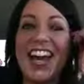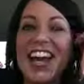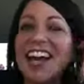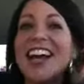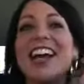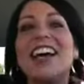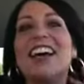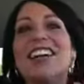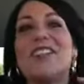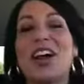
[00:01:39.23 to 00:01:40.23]

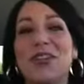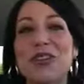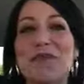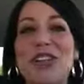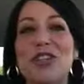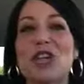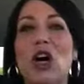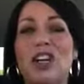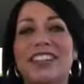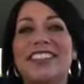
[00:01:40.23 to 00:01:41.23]
and about three pages
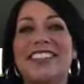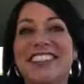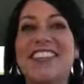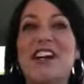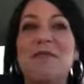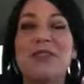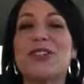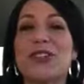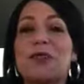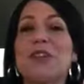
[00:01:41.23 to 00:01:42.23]
long.
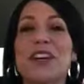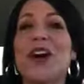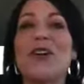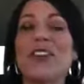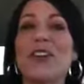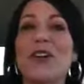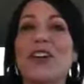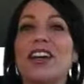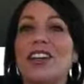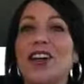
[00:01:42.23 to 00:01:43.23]
Music will be going the
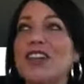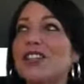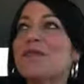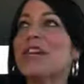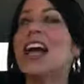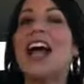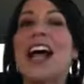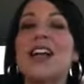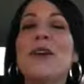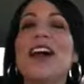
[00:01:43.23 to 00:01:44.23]
whole nine yards.
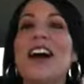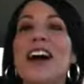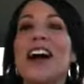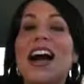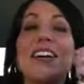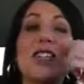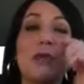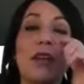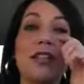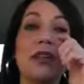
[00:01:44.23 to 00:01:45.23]
Anyway, uh, I
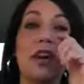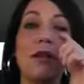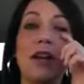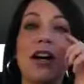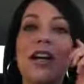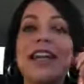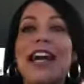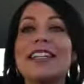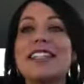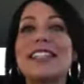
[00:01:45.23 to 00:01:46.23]
just wanted to come on
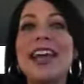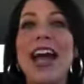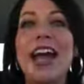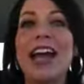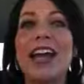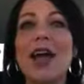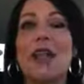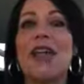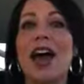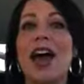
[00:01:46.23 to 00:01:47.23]
and say
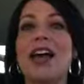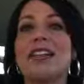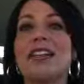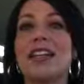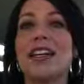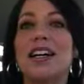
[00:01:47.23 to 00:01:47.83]
that